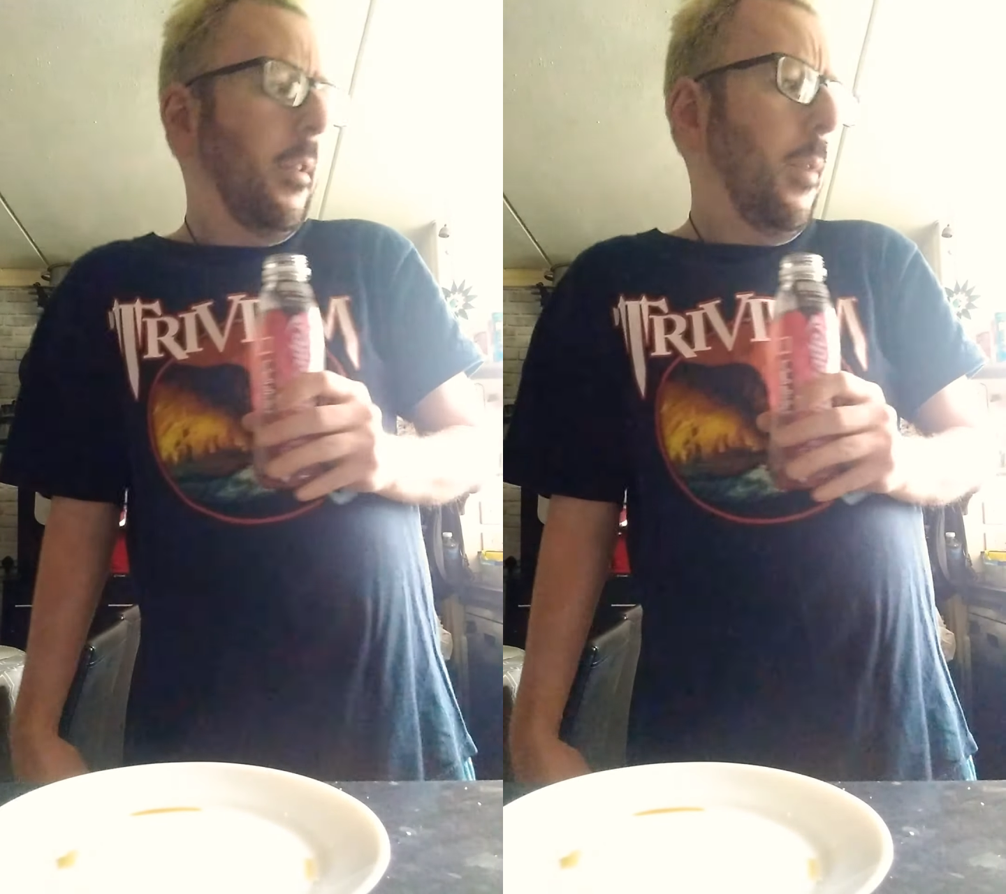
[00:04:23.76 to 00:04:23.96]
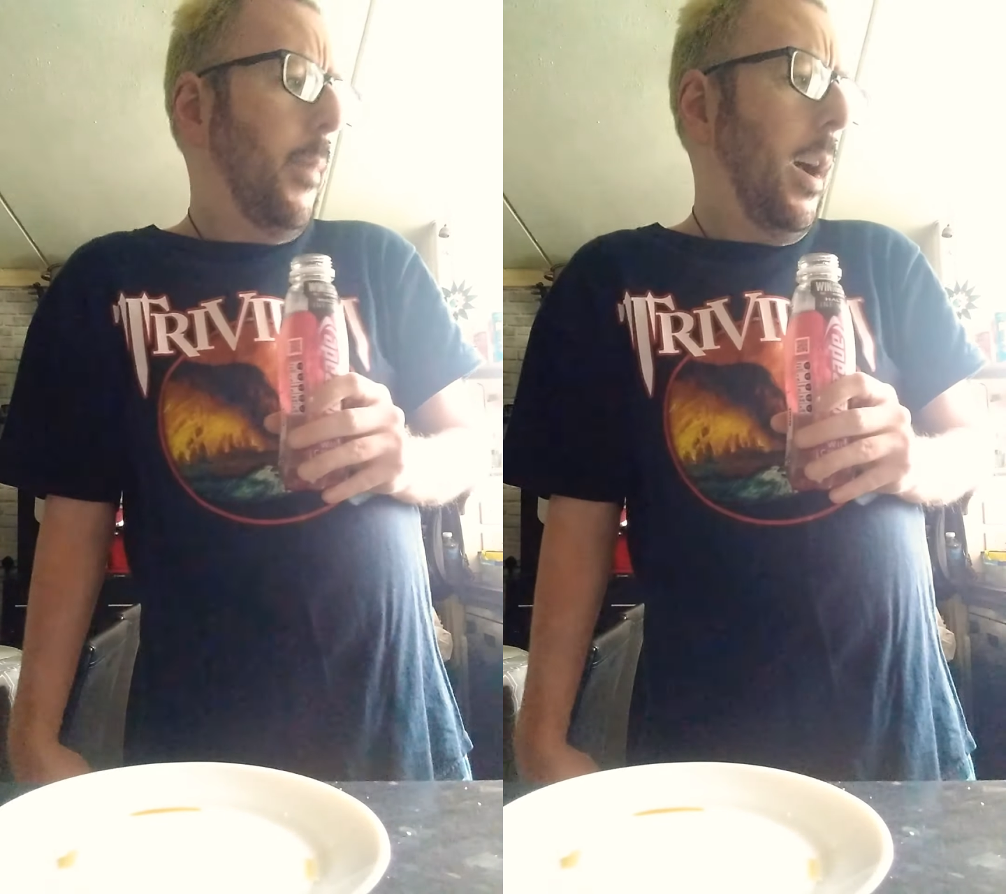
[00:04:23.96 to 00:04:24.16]

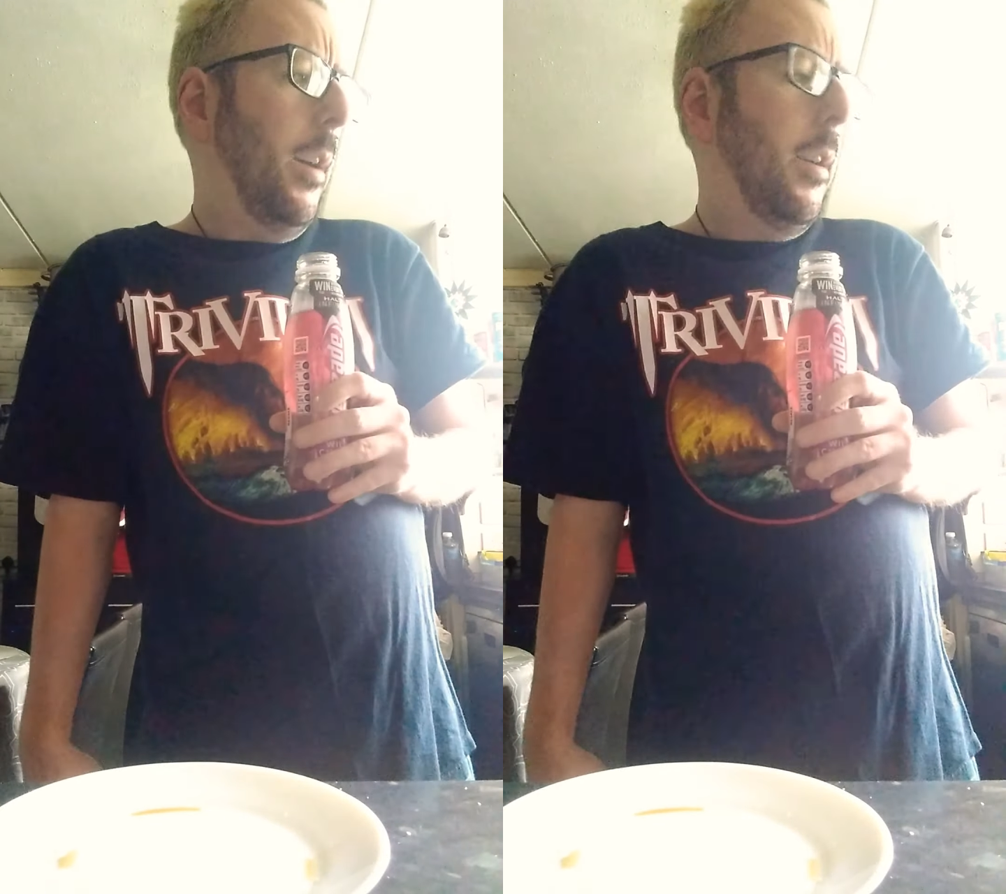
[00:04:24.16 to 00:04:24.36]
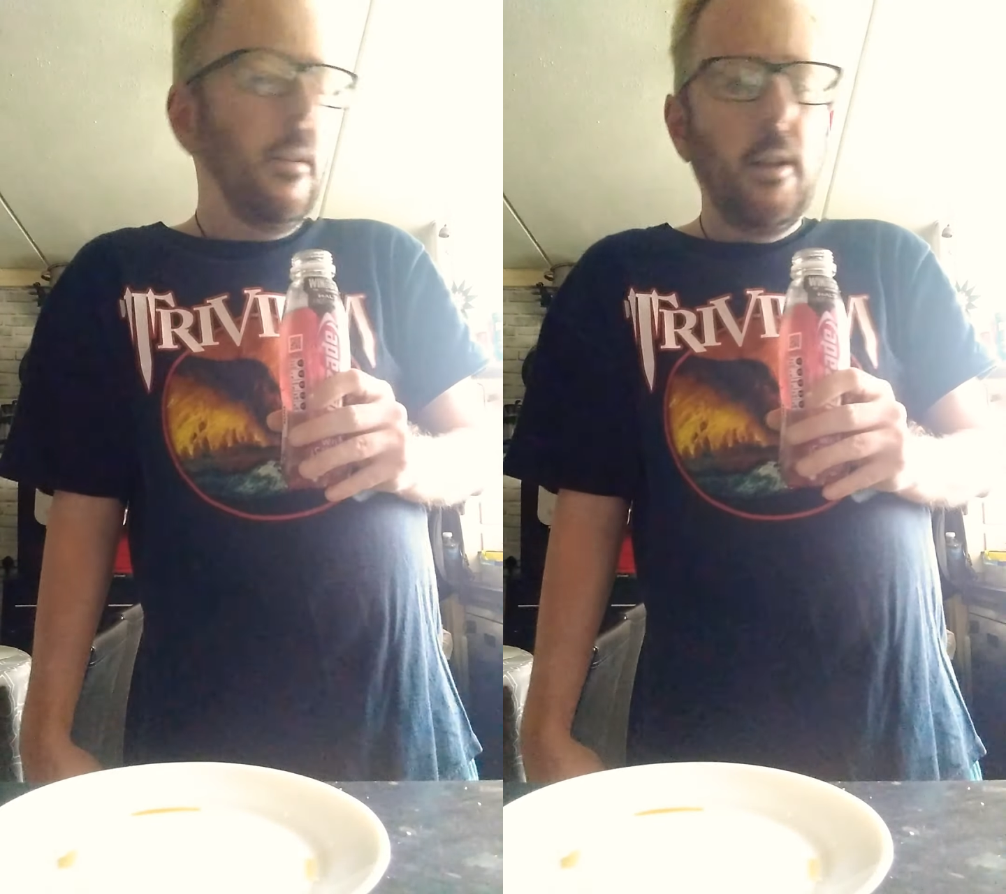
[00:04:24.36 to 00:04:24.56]
to
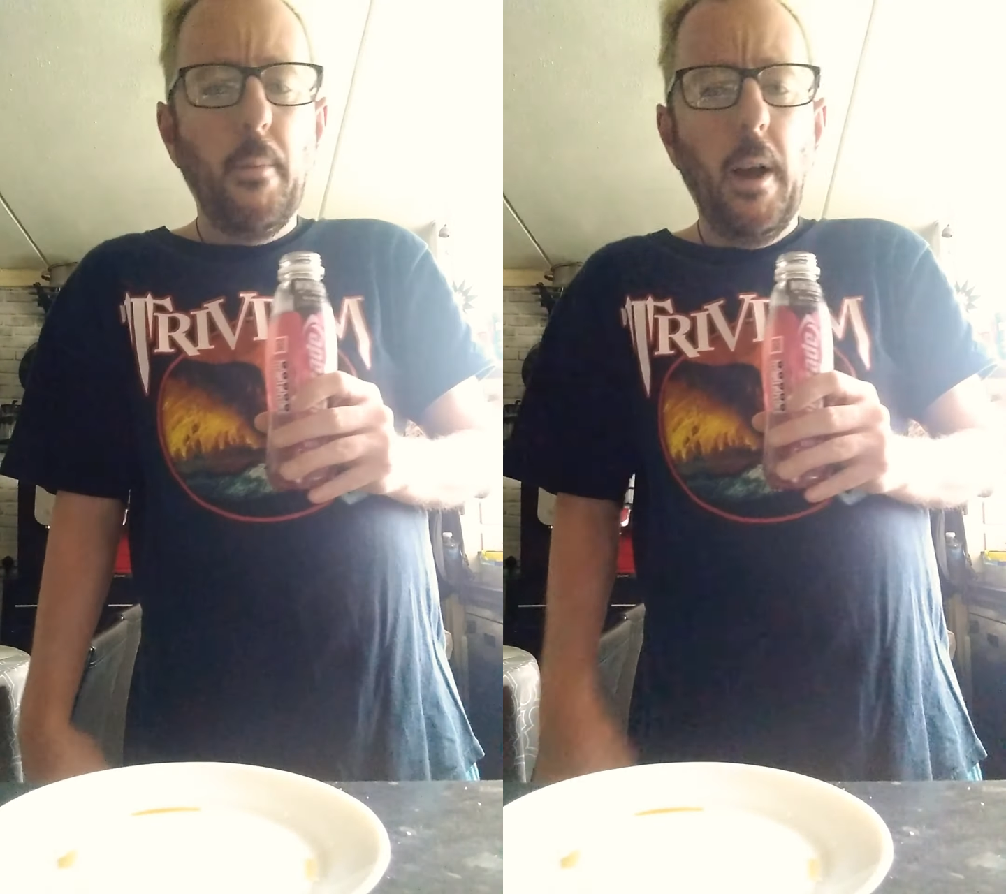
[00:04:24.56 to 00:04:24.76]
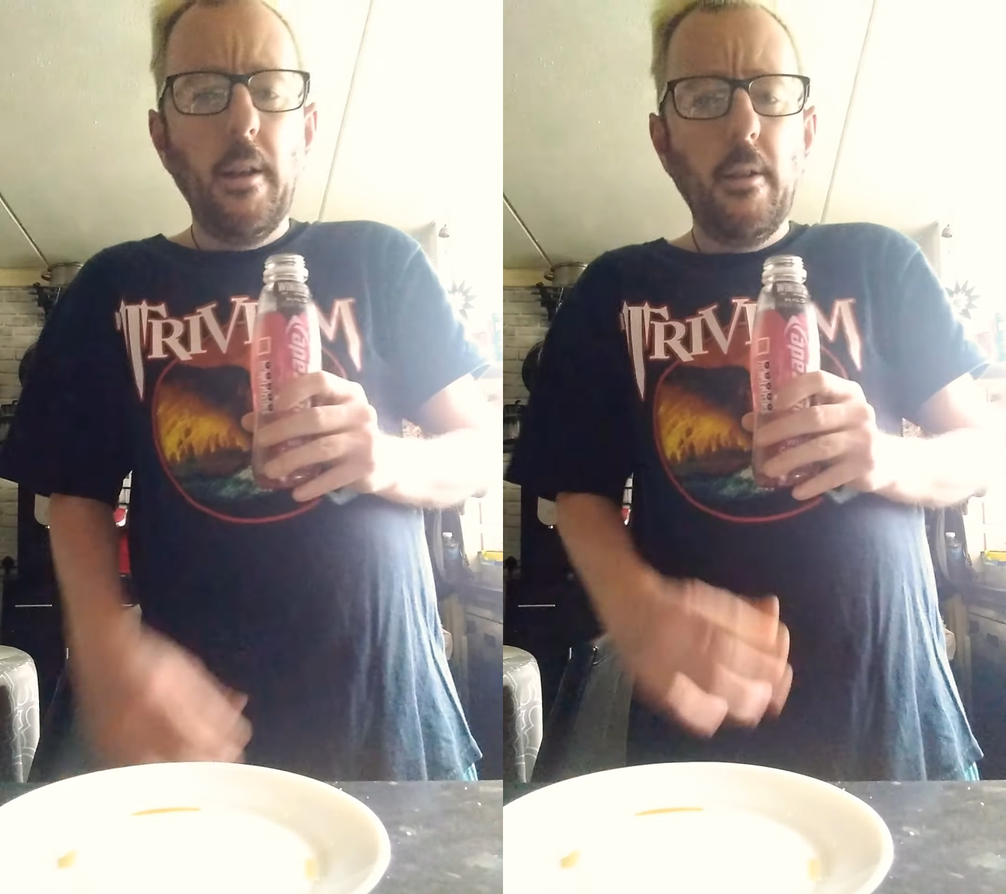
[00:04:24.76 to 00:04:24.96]
buy
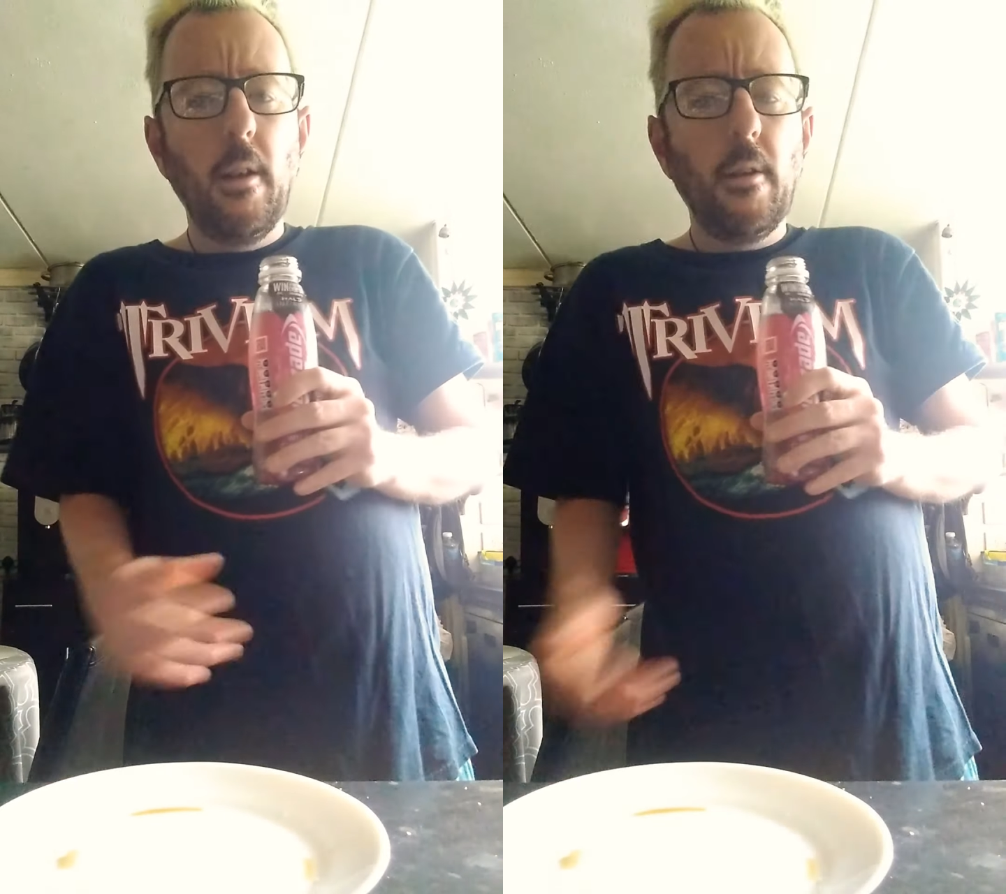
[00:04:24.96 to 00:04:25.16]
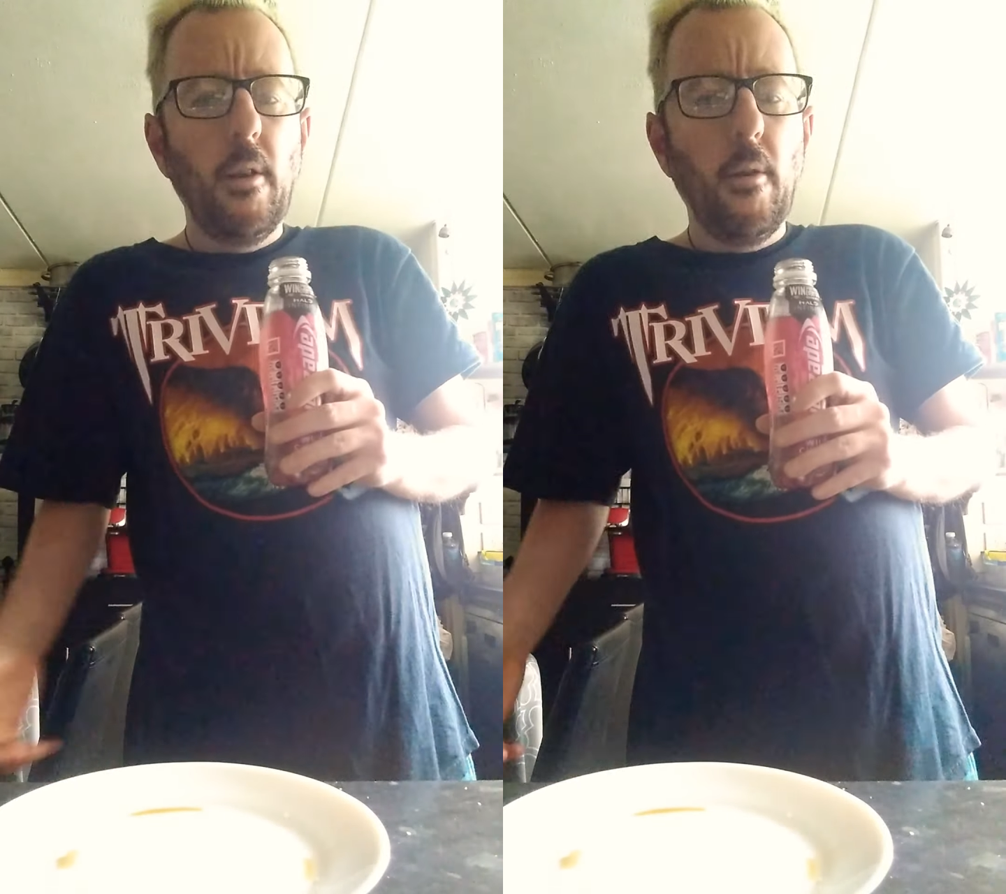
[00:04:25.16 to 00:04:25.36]

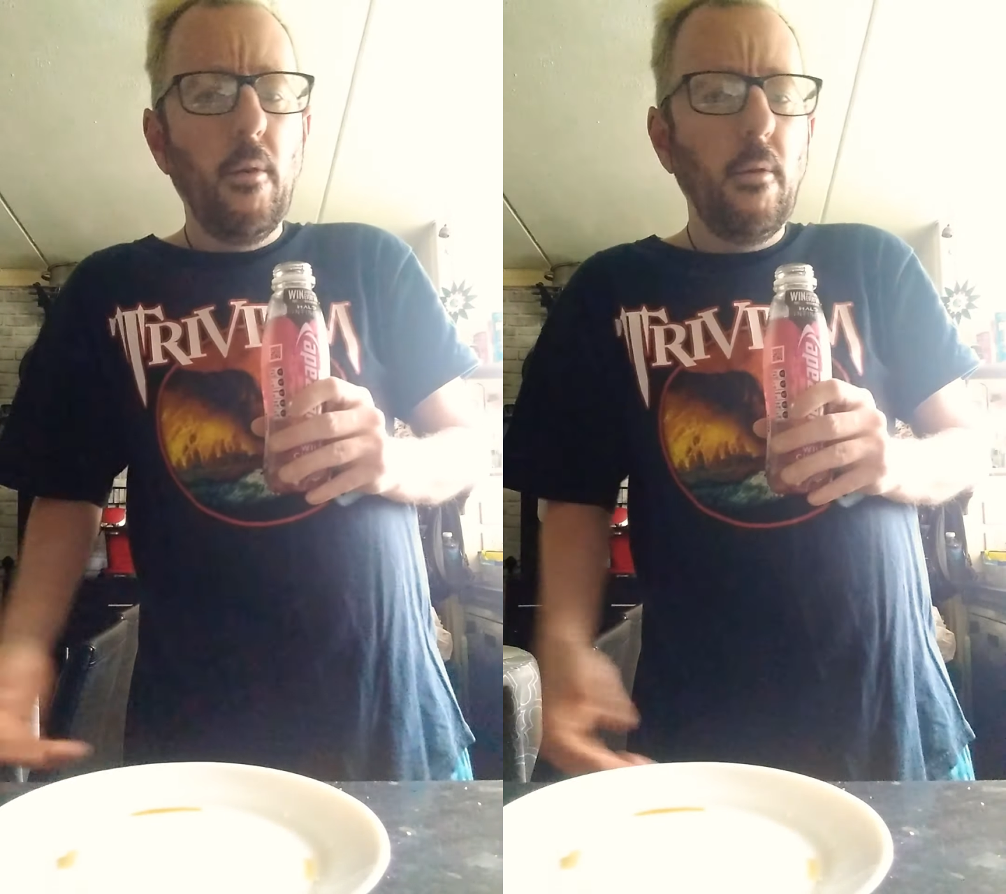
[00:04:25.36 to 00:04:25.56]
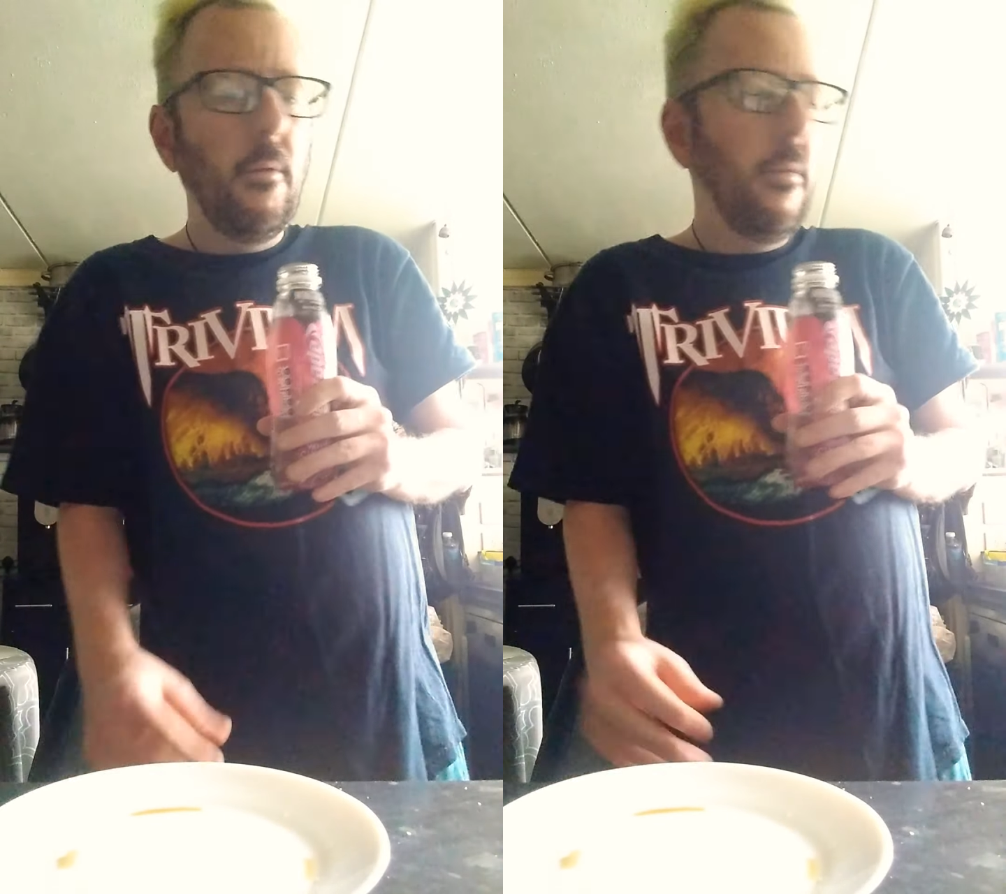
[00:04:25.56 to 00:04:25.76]
the
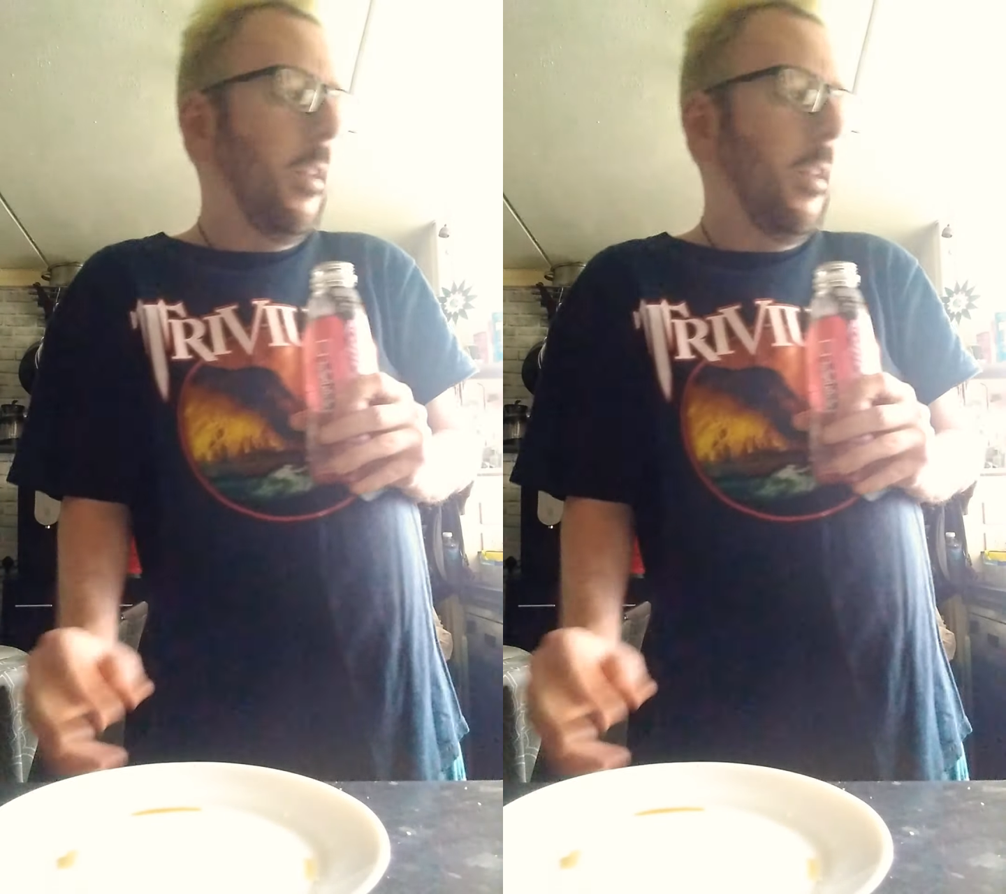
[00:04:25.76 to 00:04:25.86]
whole